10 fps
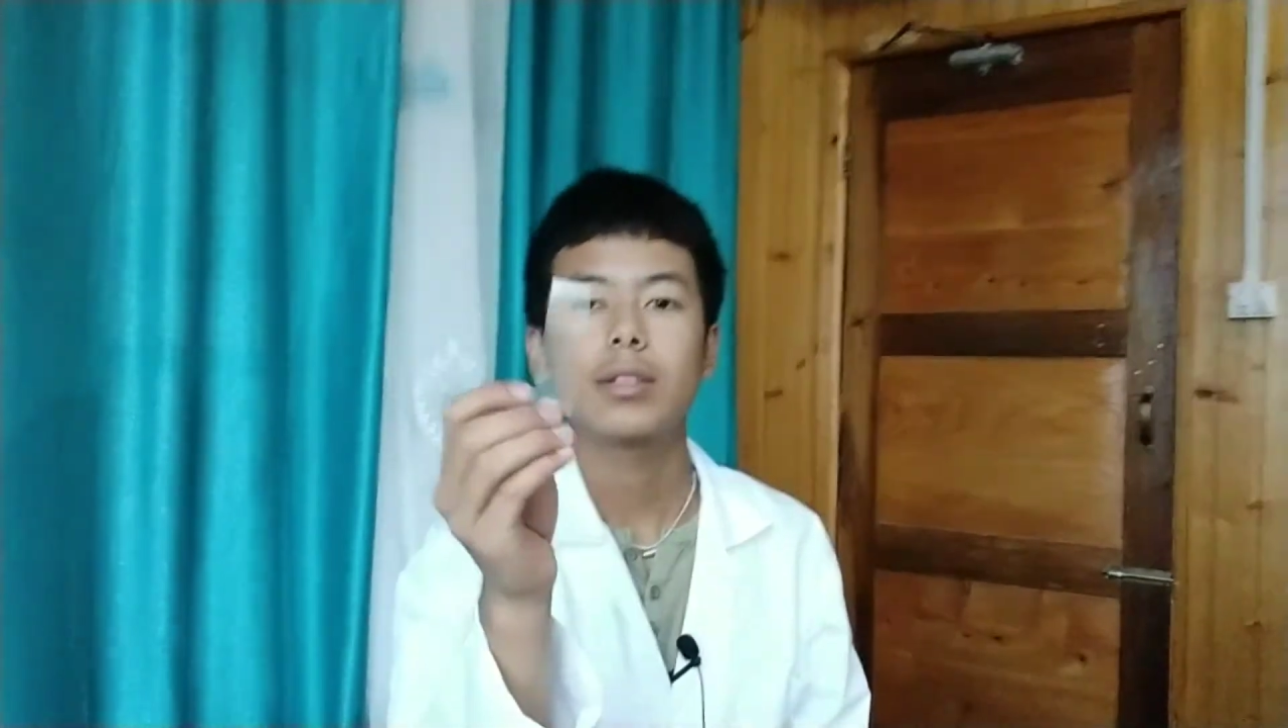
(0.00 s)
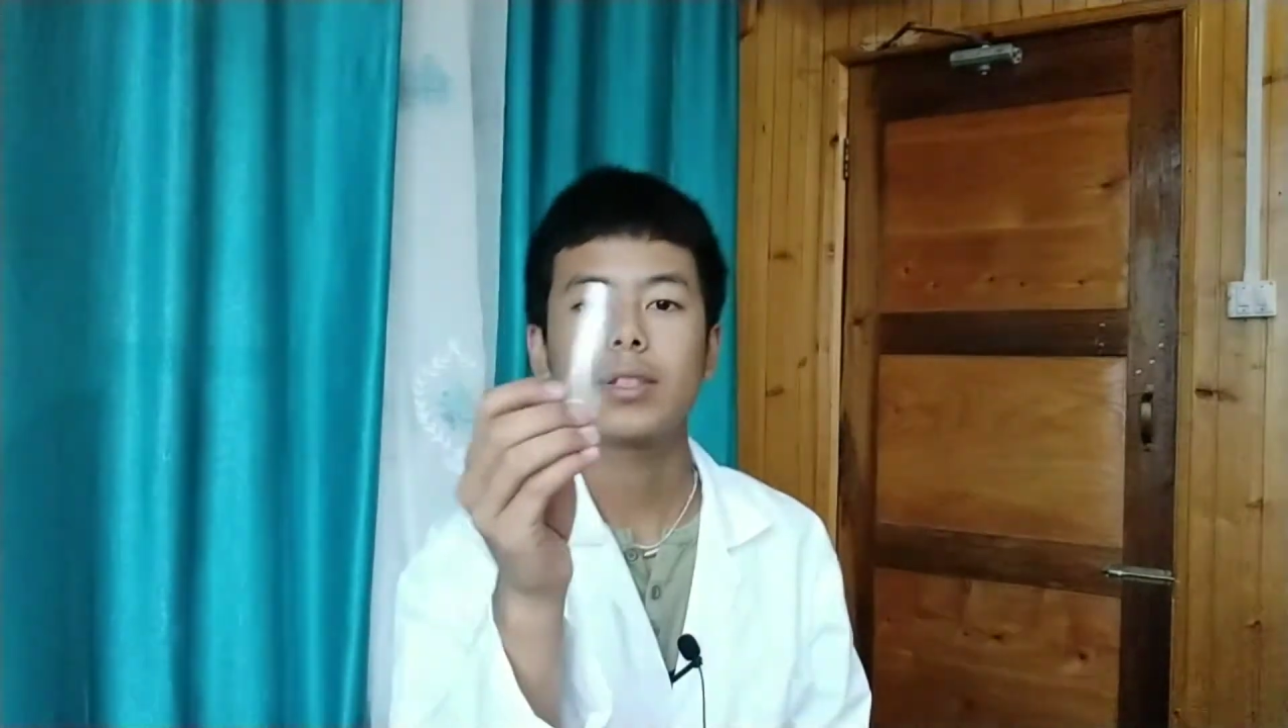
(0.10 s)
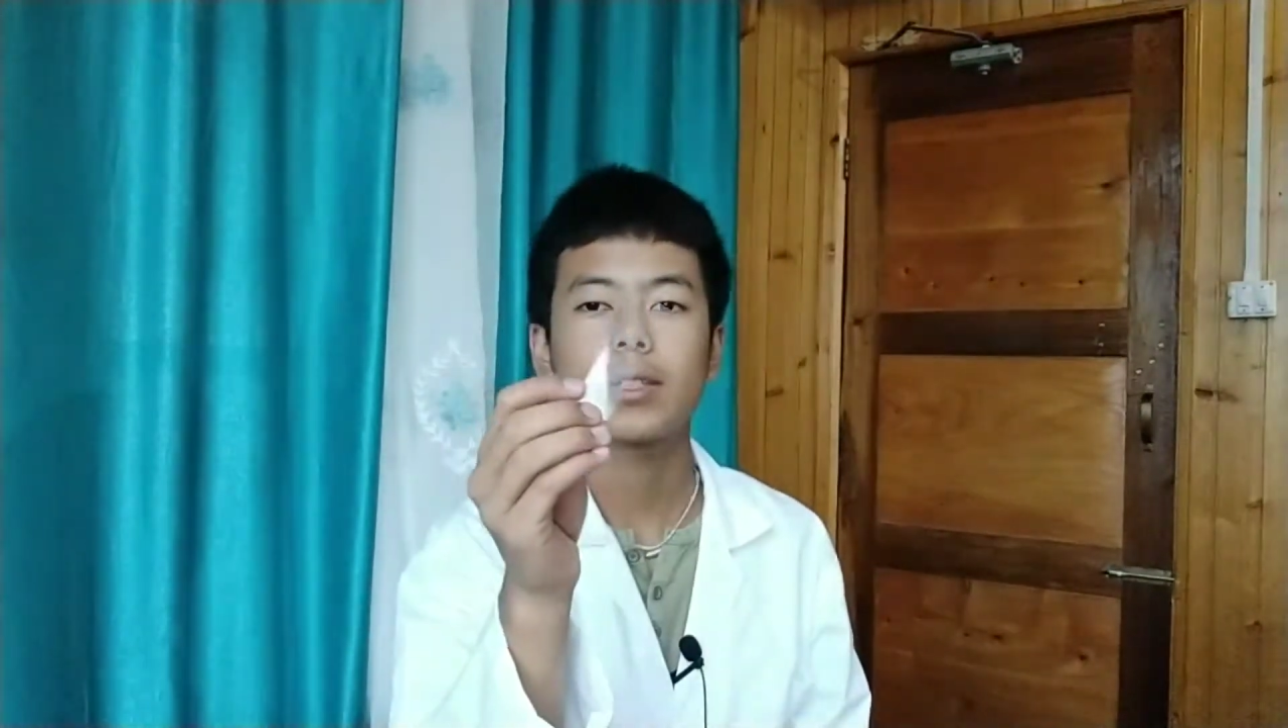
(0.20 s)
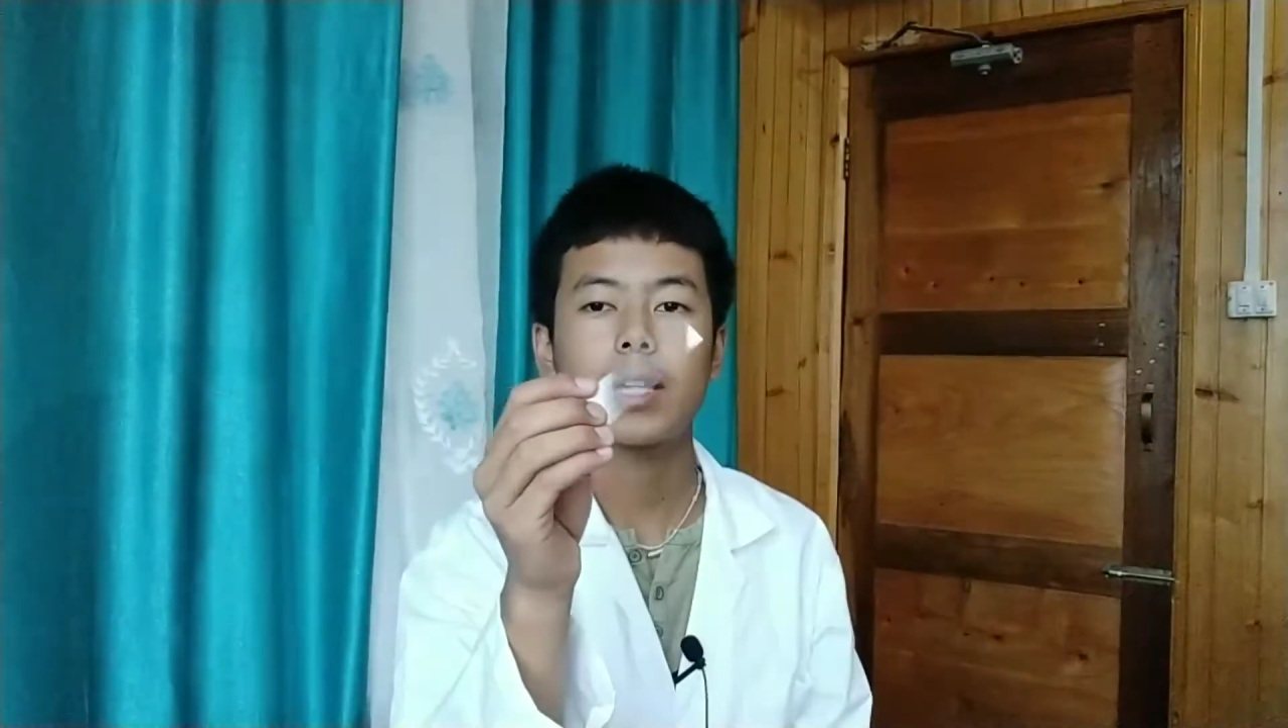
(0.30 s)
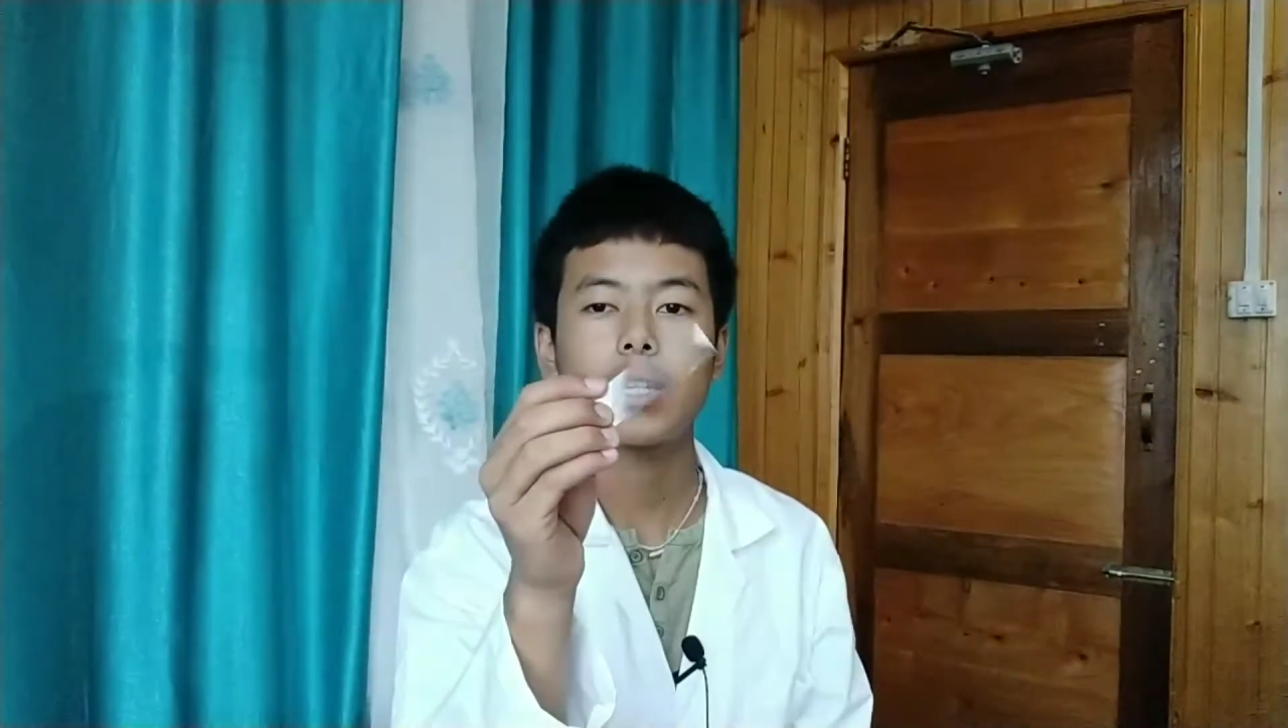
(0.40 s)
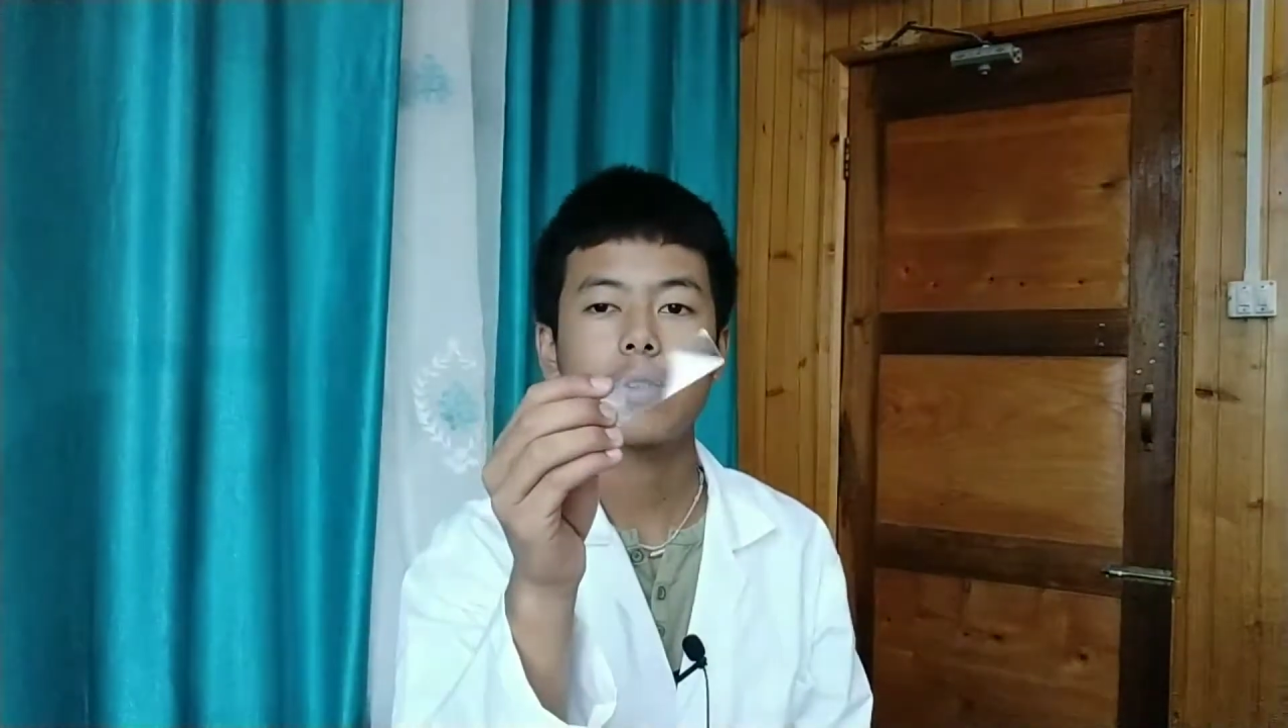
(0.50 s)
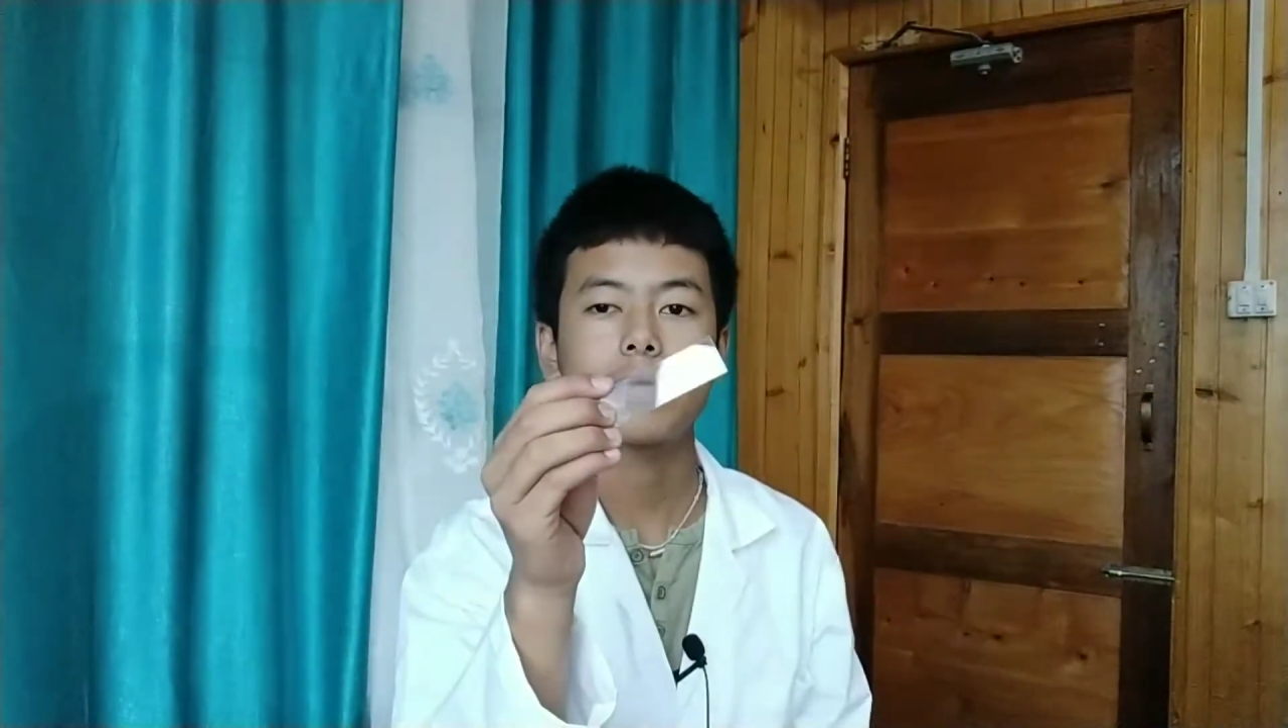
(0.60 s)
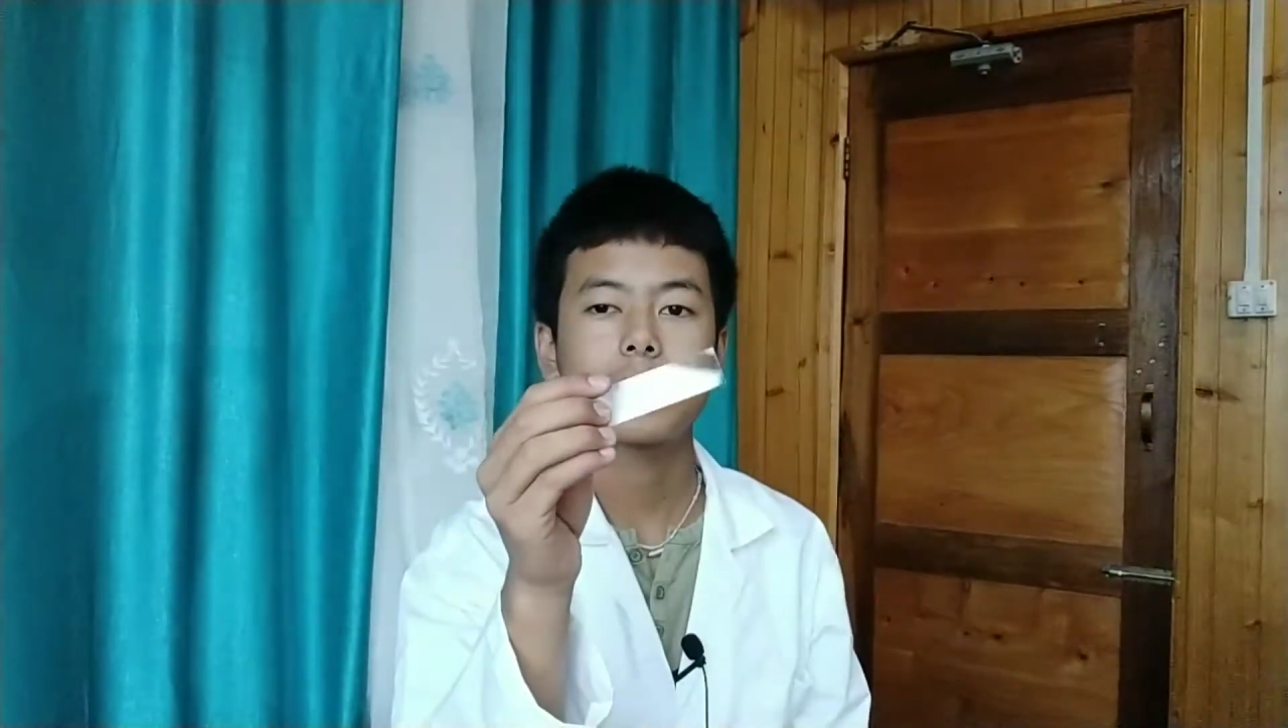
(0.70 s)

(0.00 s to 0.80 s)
this kind of